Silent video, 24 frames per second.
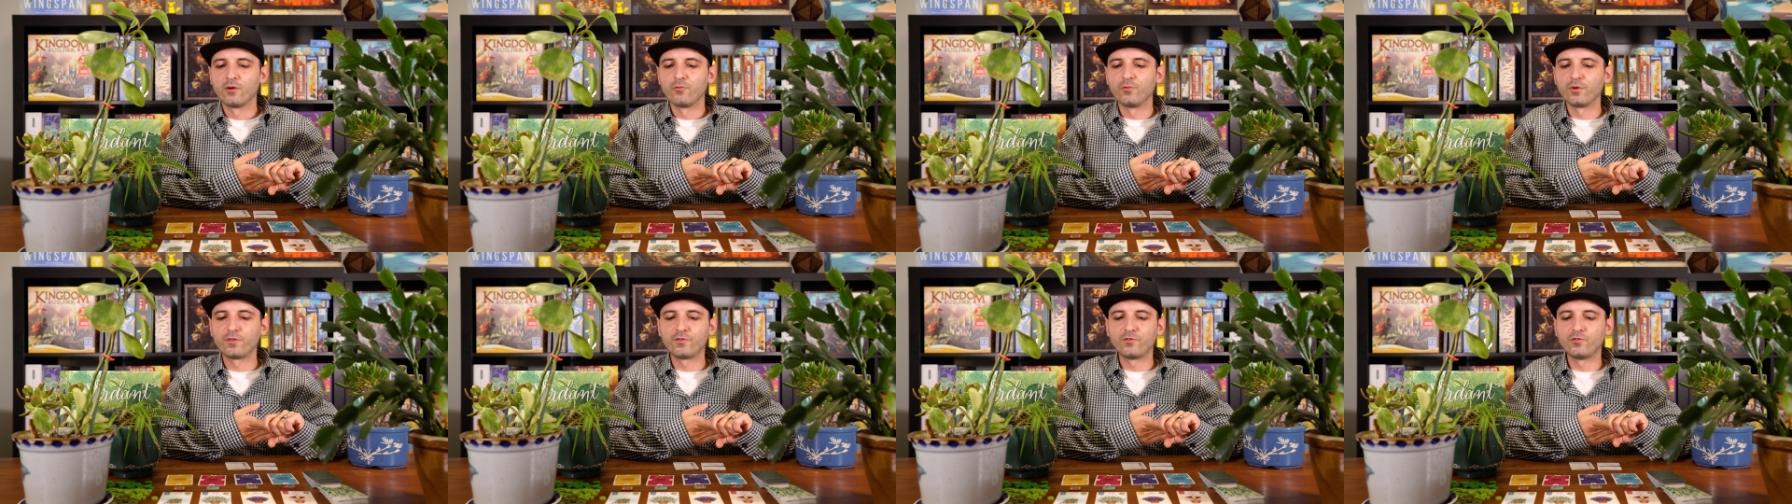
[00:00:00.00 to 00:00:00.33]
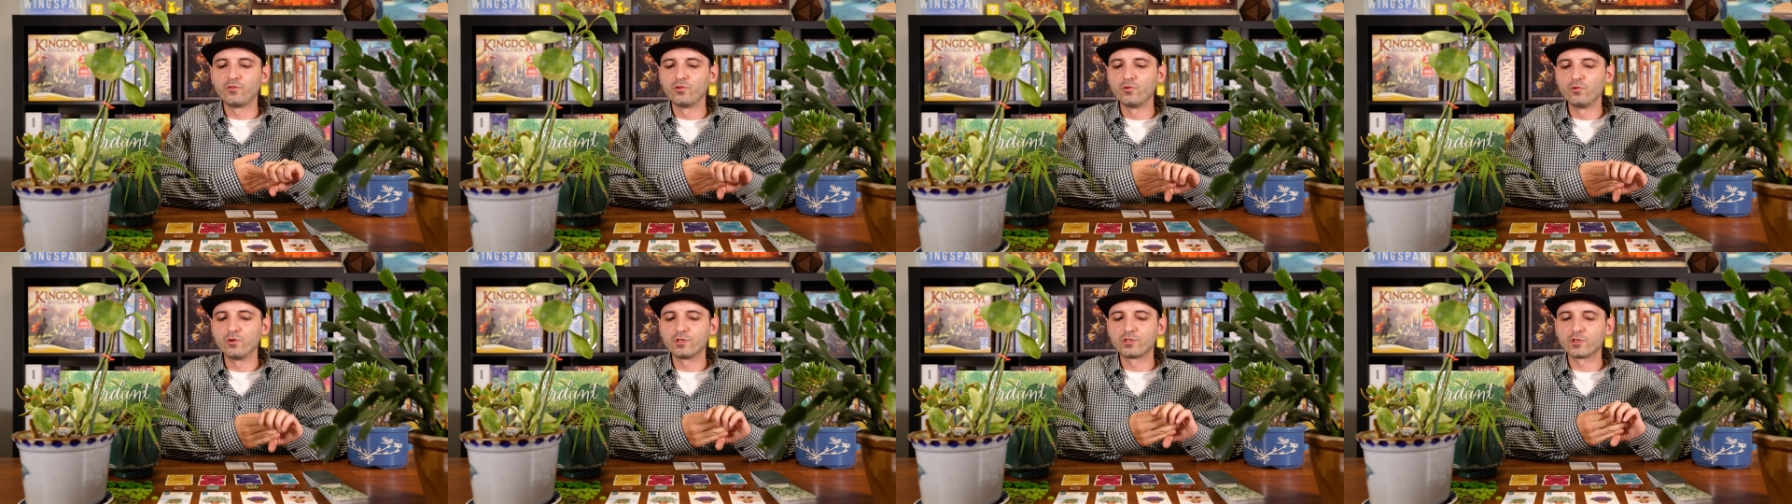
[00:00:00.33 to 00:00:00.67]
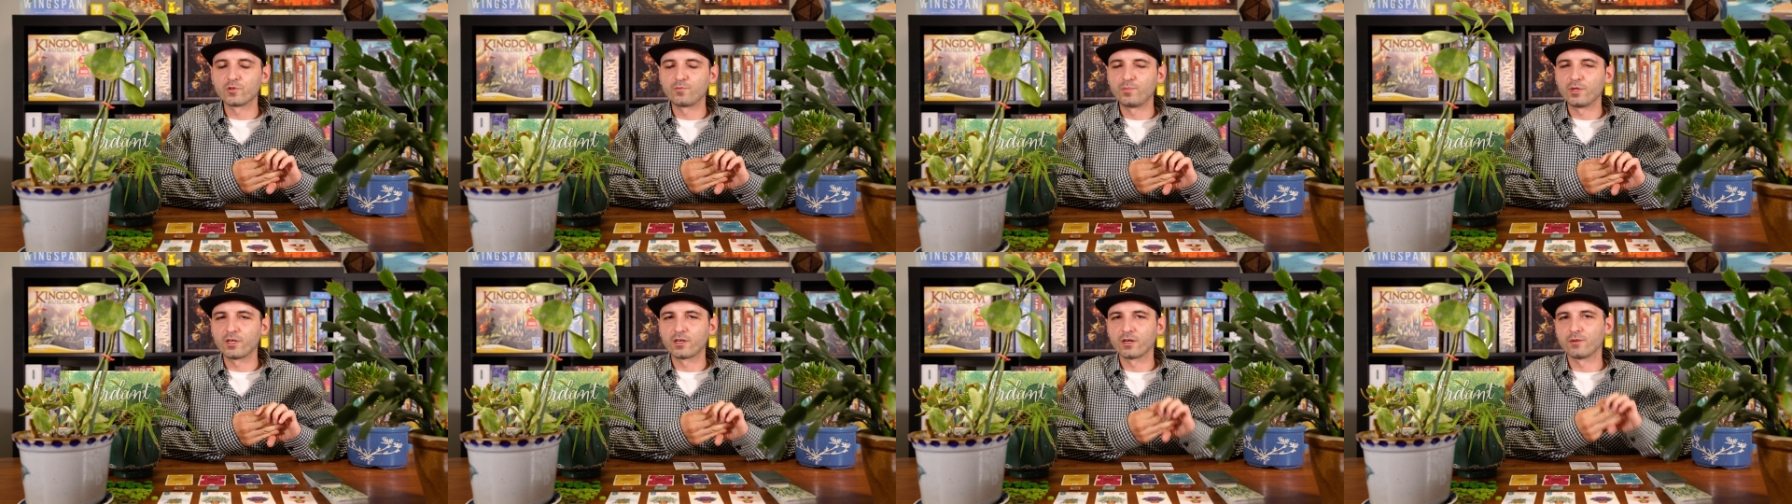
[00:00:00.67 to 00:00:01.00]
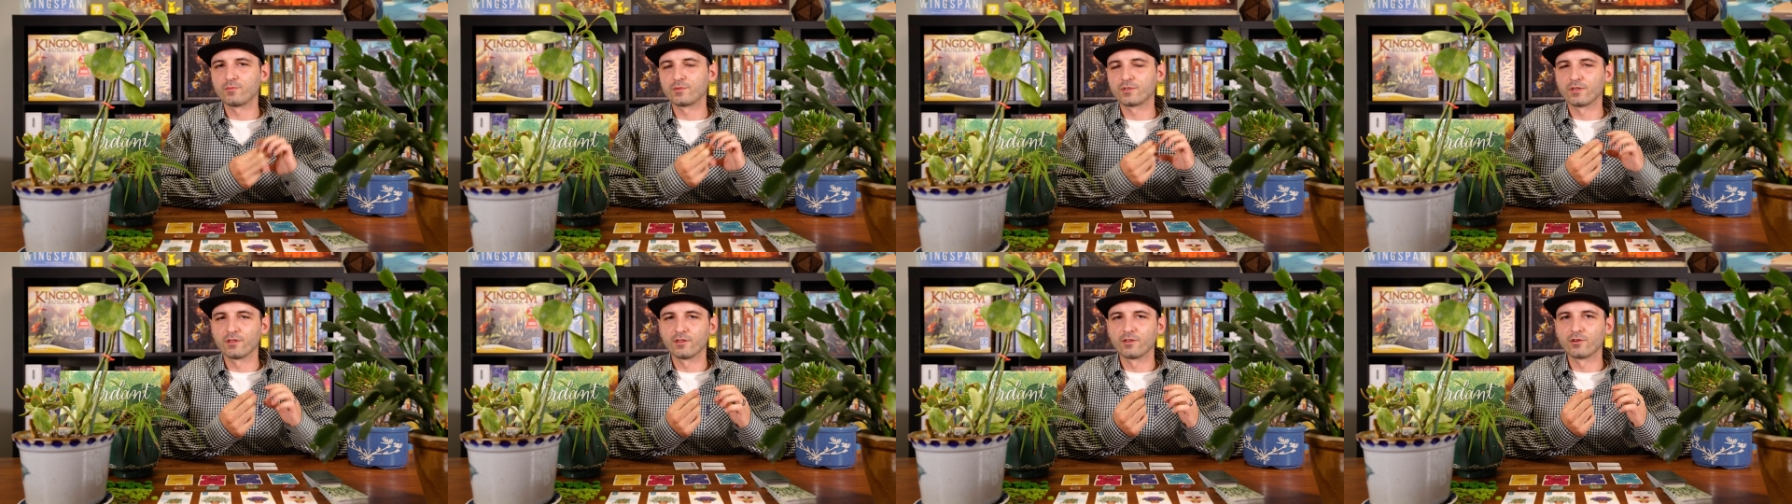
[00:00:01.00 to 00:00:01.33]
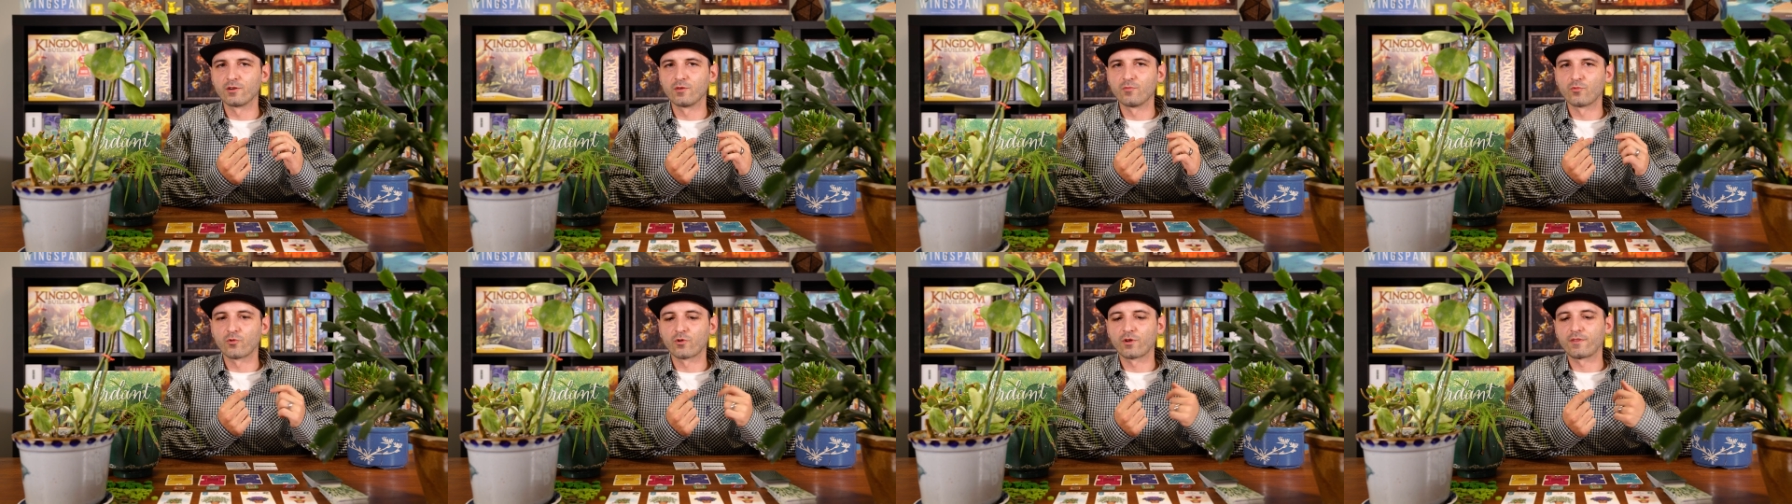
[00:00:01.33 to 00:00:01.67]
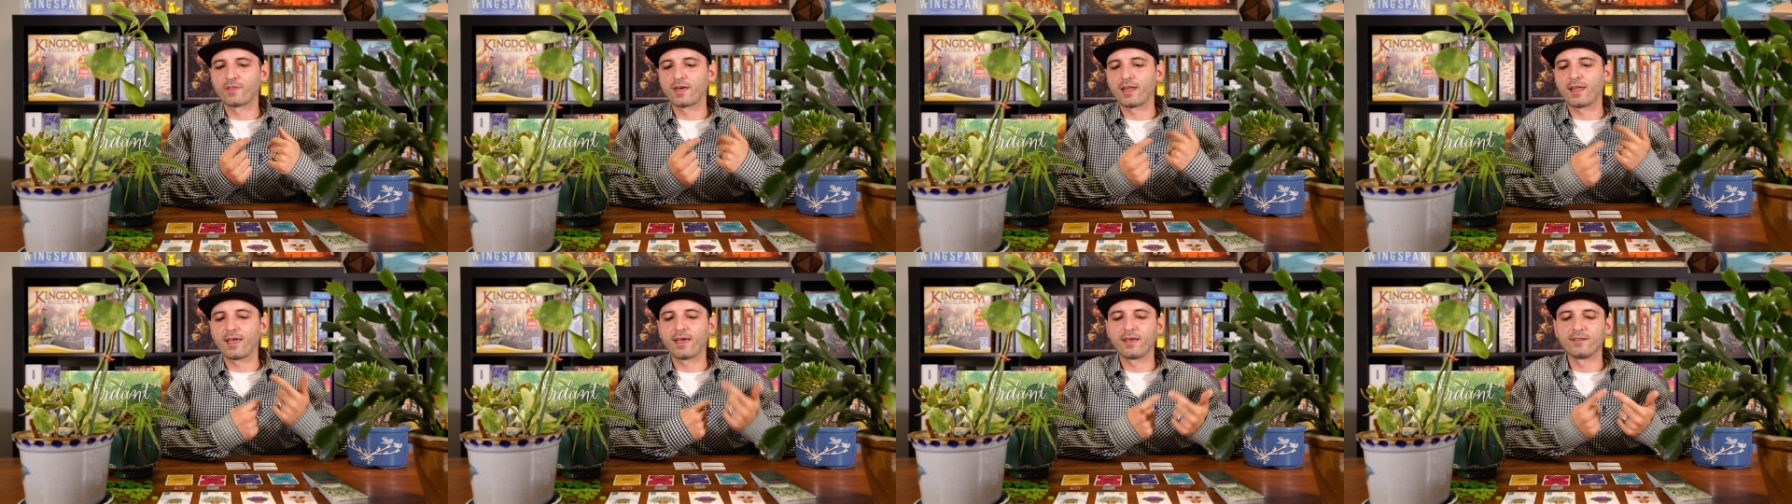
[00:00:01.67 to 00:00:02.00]
With 2, it just becomes a little more
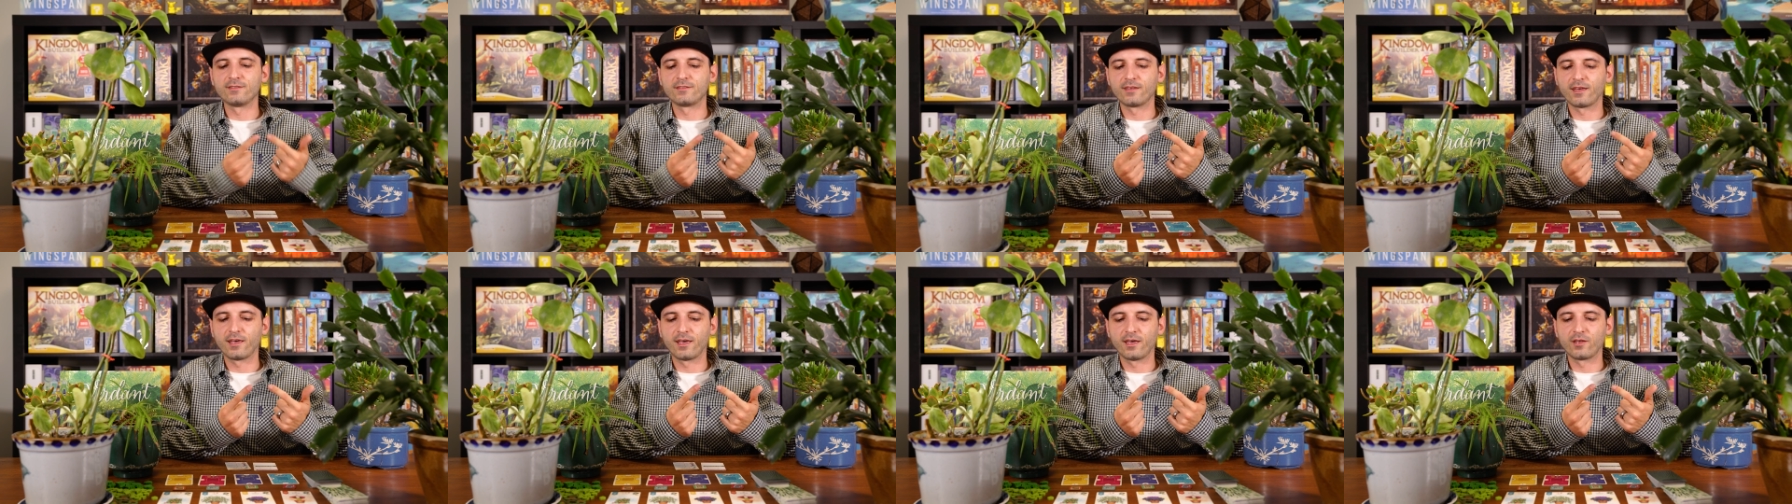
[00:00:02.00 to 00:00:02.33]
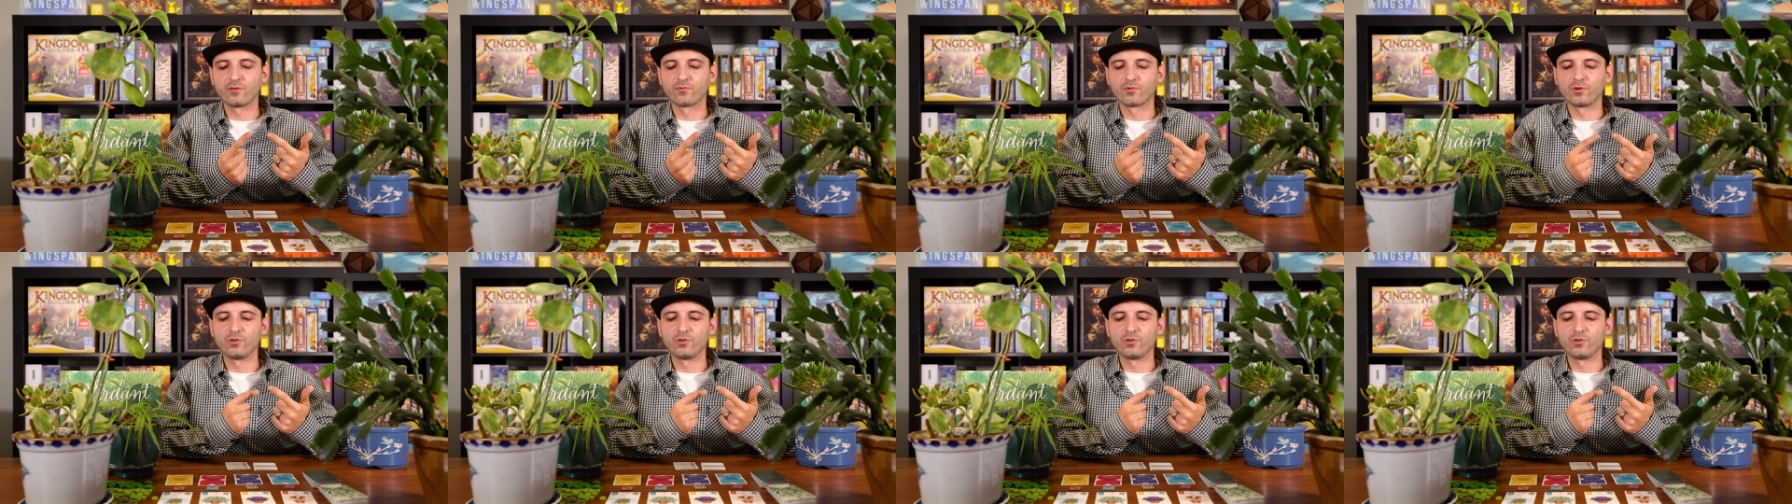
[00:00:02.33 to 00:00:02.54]
that head-to-head